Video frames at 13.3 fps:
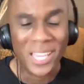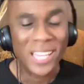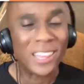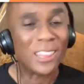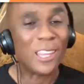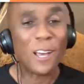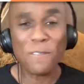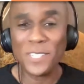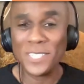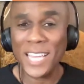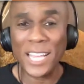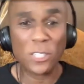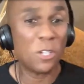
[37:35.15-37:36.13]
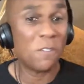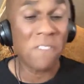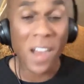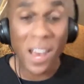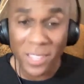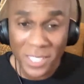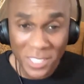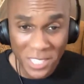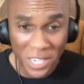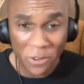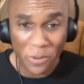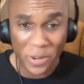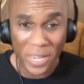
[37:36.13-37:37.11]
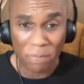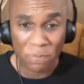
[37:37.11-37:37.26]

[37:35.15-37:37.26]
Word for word: Love is actually volunteering